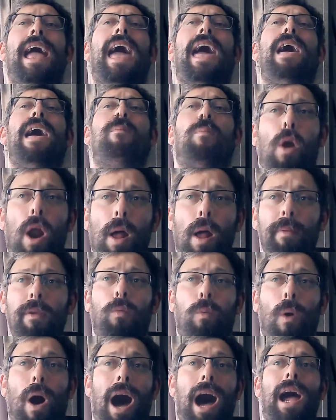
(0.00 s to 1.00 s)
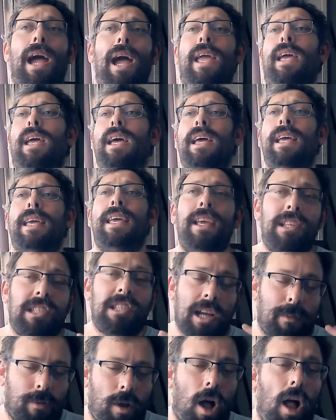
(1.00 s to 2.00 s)
And probably why he
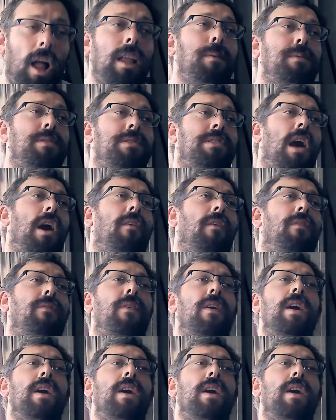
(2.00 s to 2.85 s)
stopped calling himself